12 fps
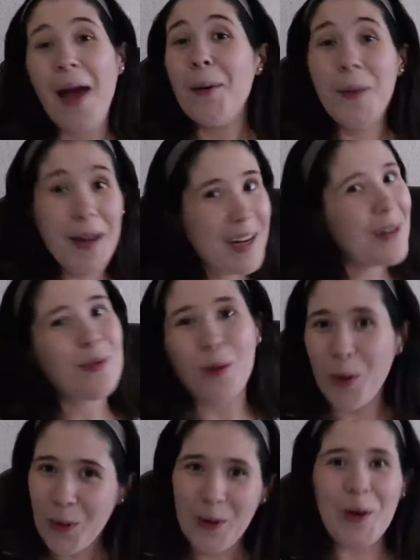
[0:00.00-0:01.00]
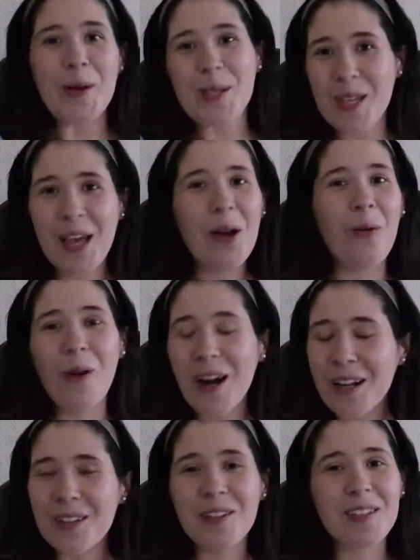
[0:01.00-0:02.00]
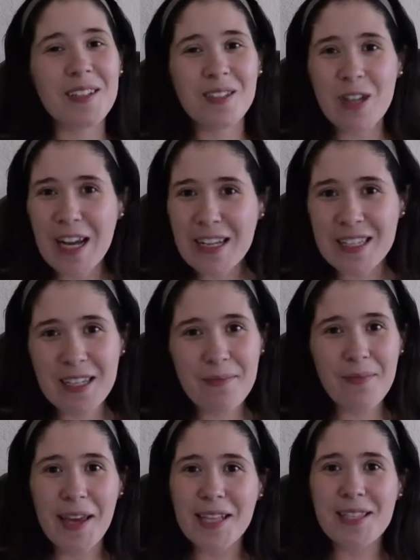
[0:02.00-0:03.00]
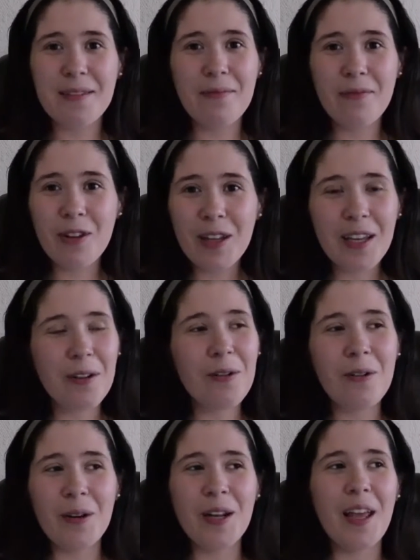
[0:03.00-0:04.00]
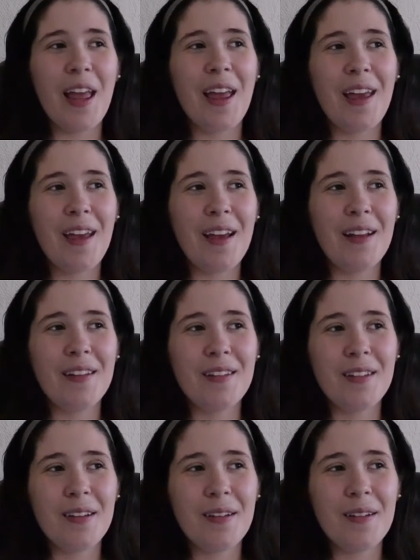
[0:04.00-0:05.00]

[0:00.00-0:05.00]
But of course, Wander distracts him, makes him really annoyed, and